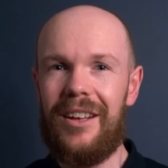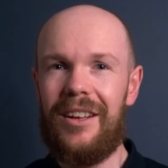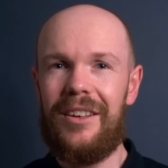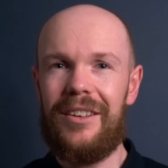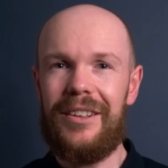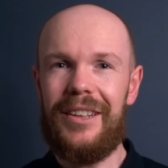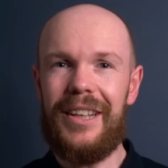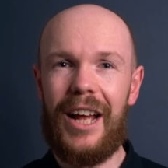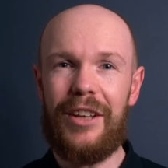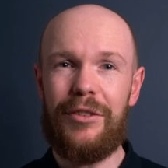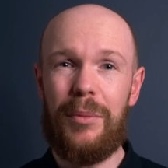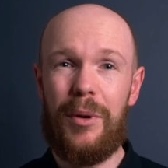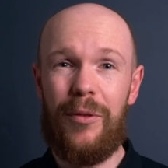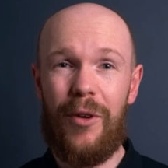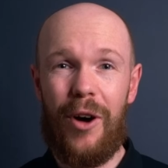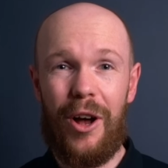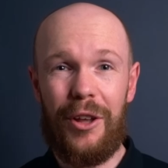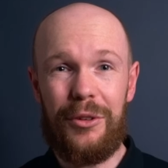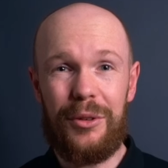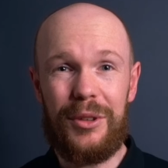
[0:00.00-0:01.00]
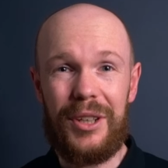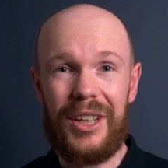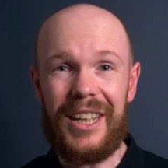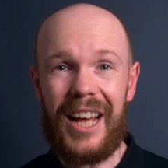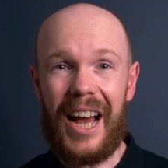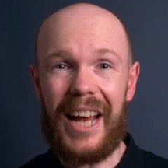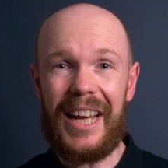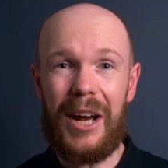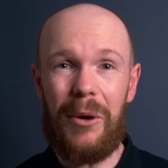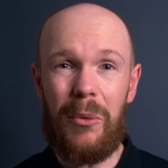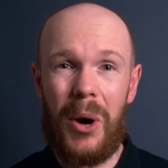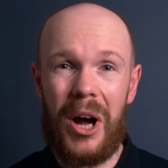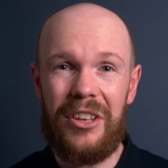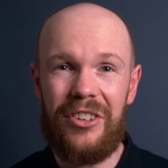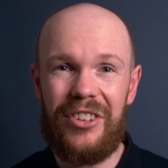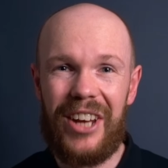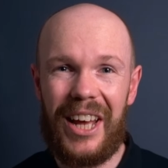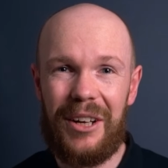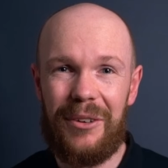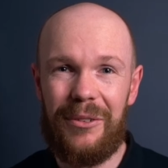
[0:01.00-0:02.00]
Let's move on to the 991
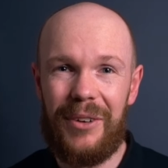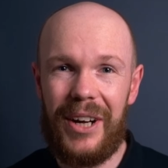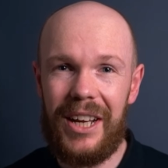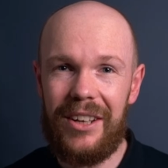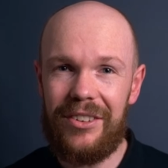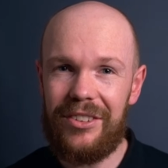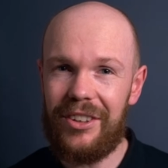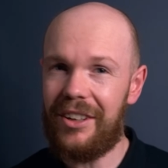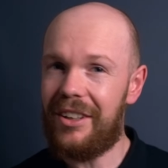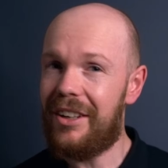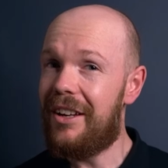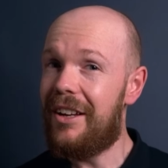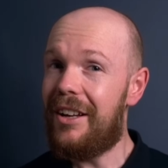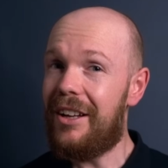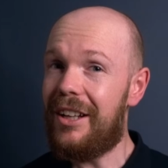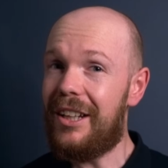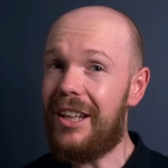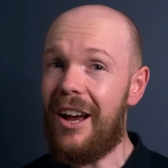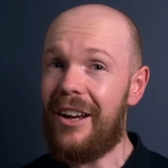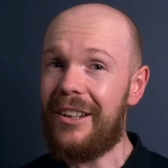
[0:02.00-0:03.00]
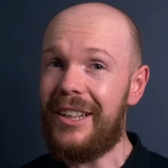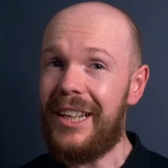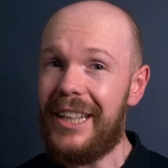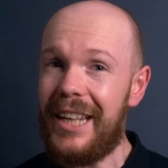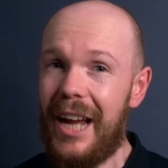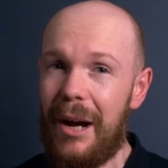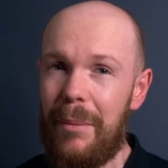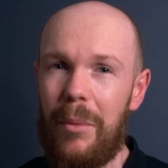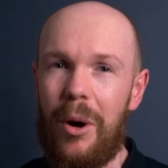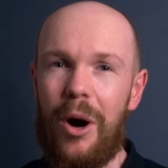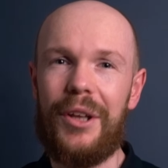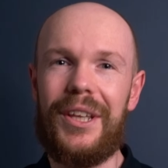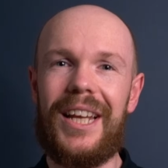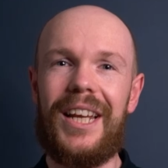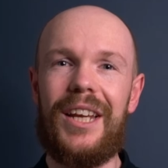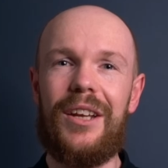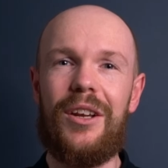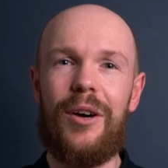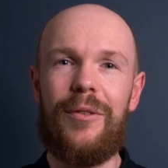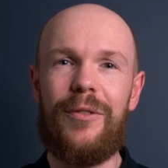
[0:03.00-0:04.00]
generation. Luckily there are more than
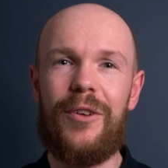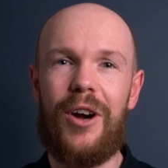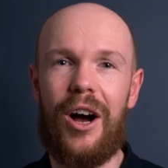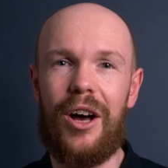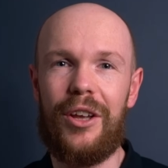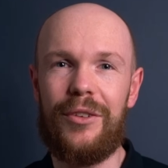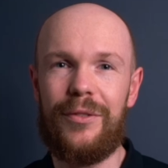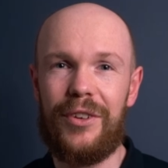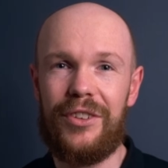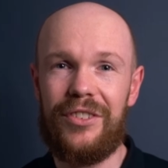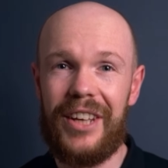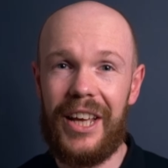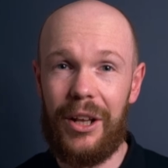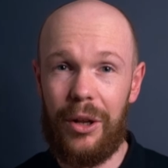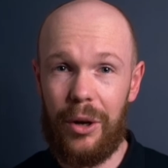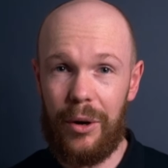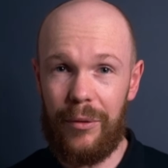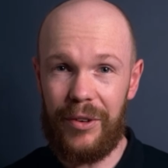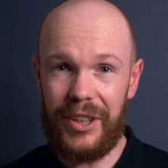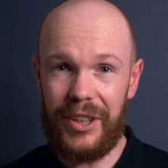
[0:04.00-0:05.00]
enough cars for sale over